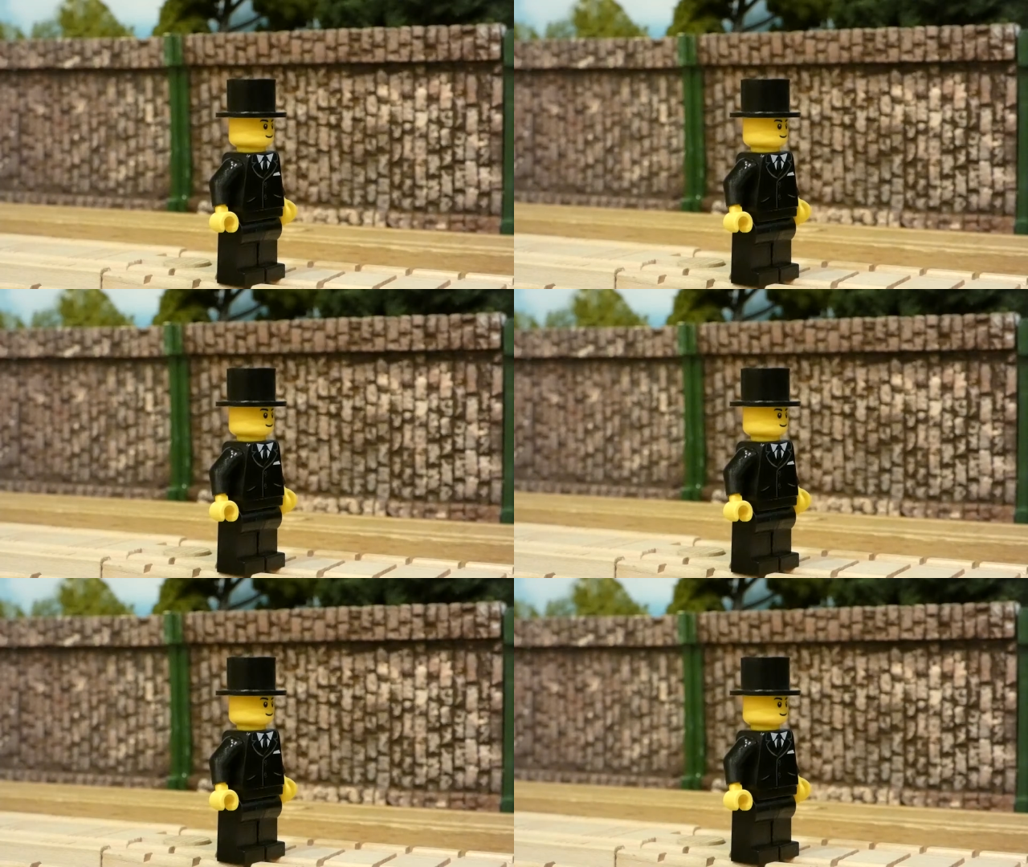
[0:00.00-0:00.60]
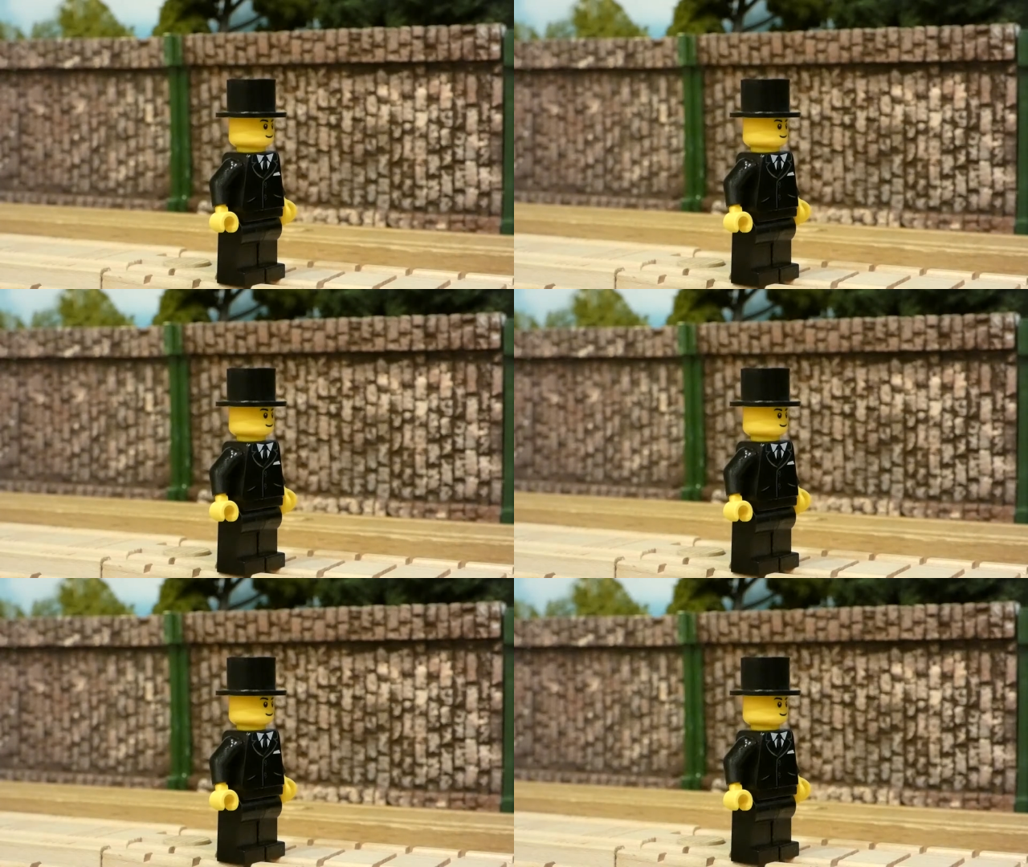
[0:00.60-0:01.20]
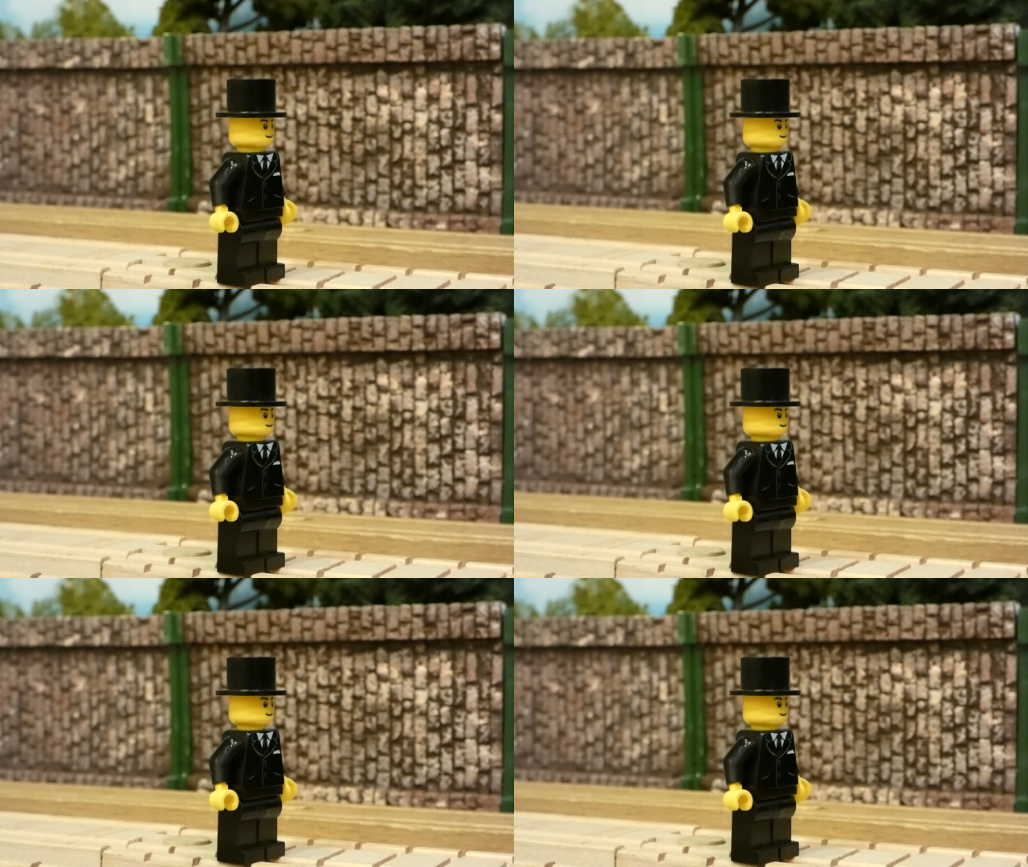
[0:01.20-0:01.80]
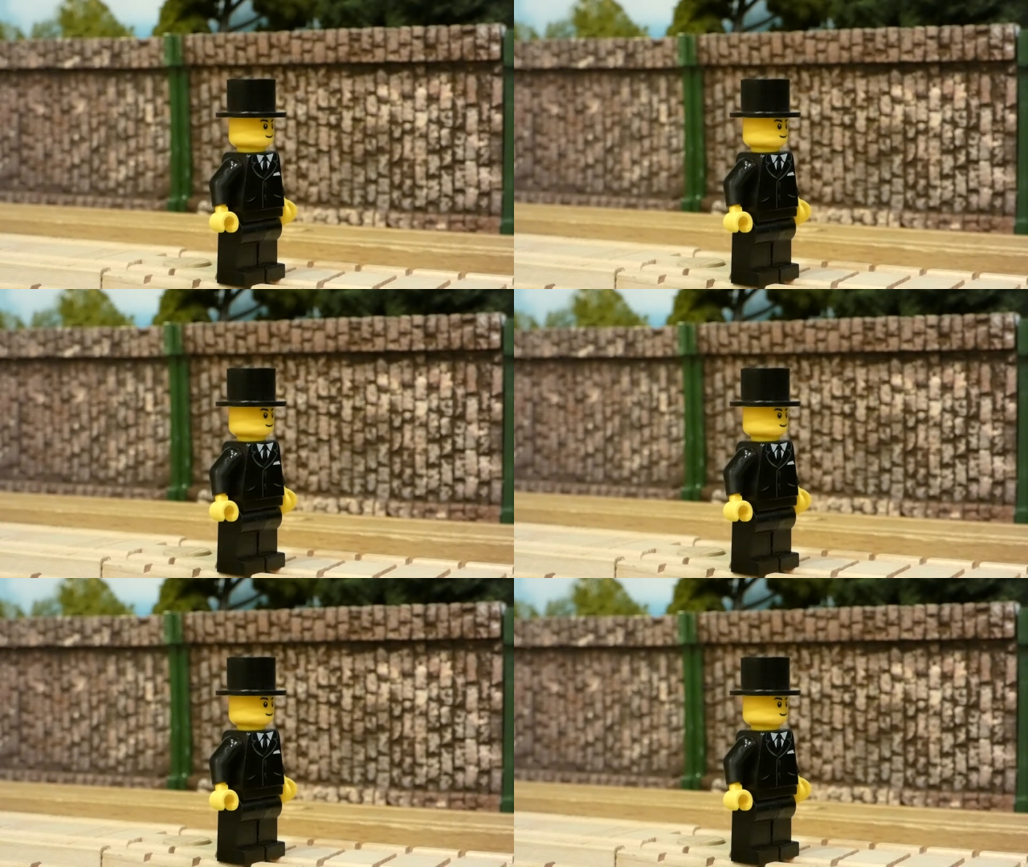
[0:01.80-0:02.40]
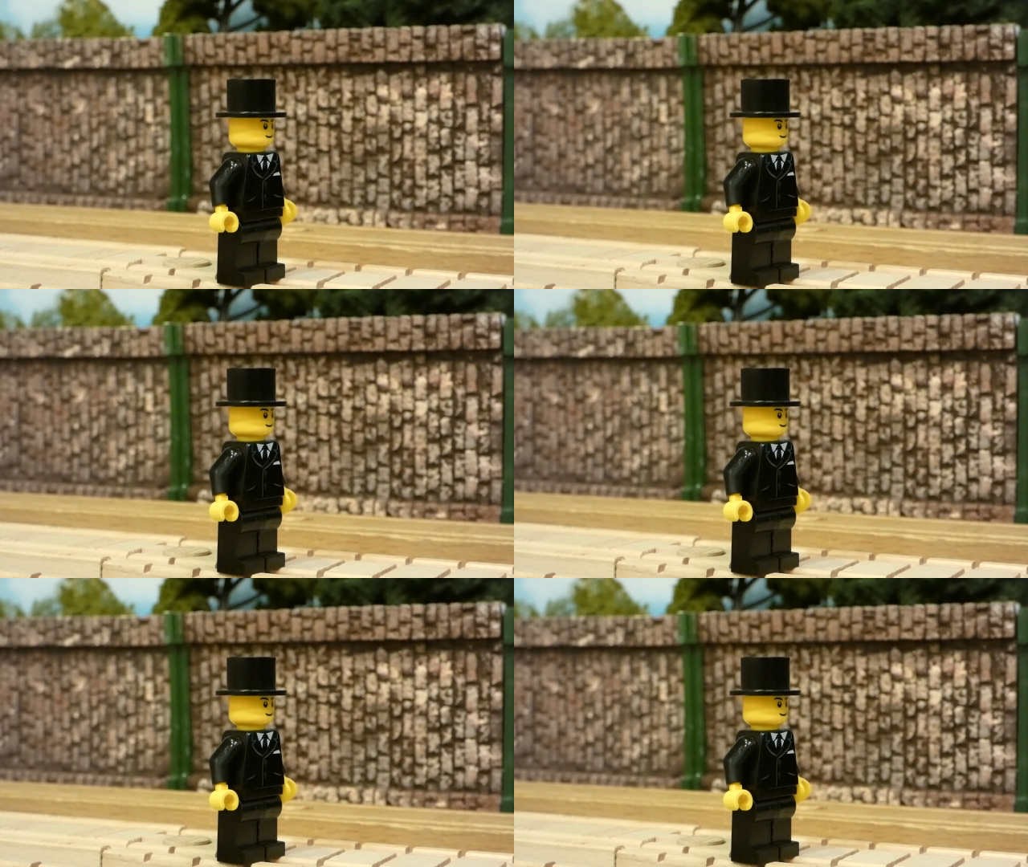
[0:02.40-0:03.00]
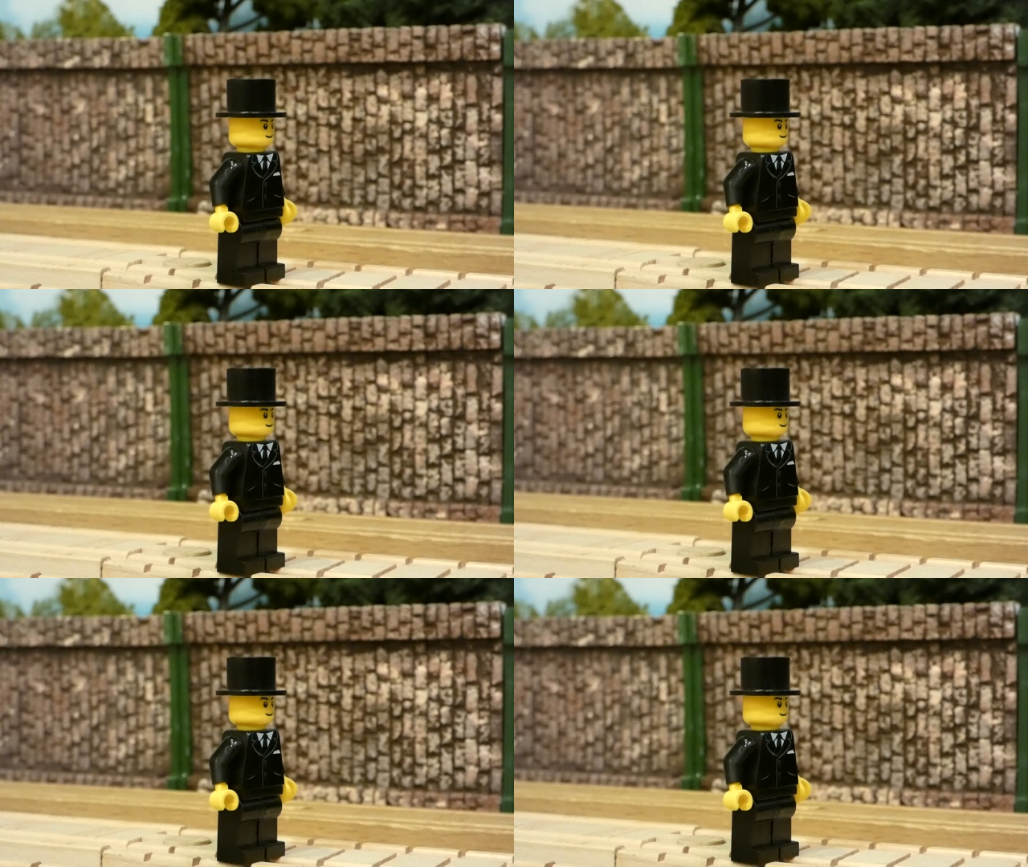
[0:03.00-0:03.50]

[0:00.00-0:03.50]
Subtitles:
No face is visible, so there are no lips to read.